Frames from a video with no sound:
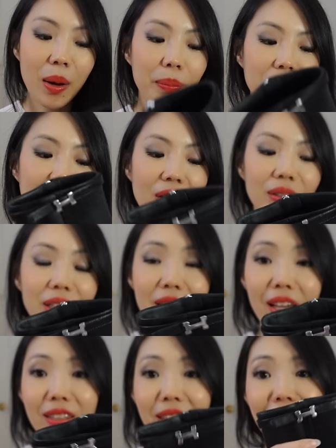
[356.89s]
But not only
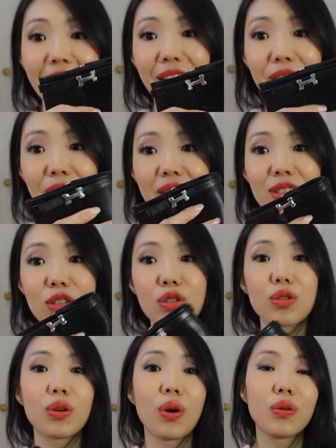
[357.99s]
that, the leather is
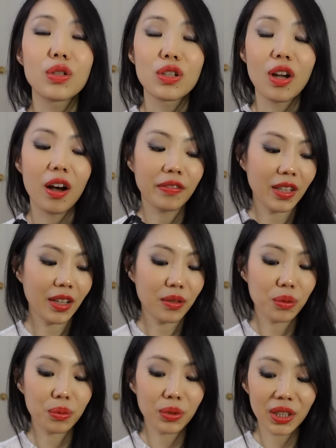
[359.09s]
so soft
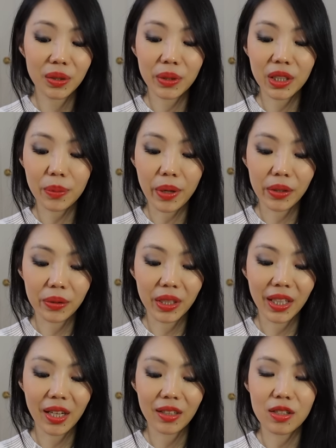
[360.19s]
and really, really
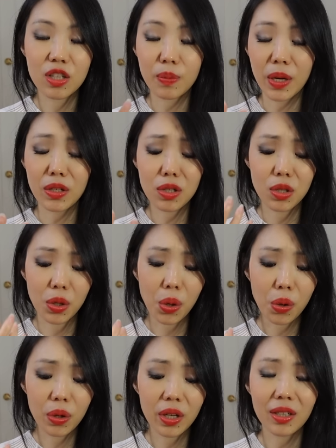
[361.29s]
buttery and smells
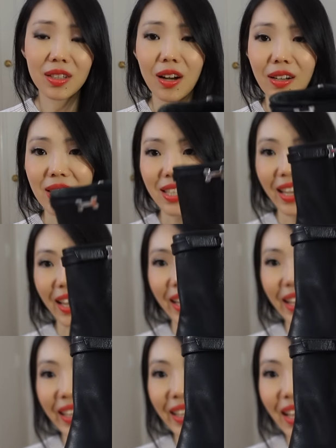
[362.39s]
so
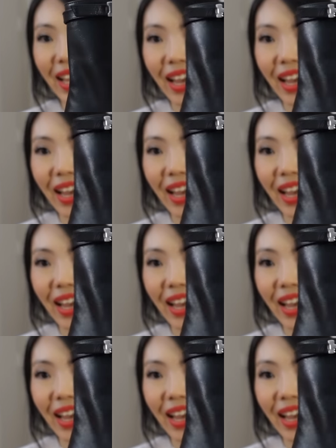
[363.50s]
intoxicating.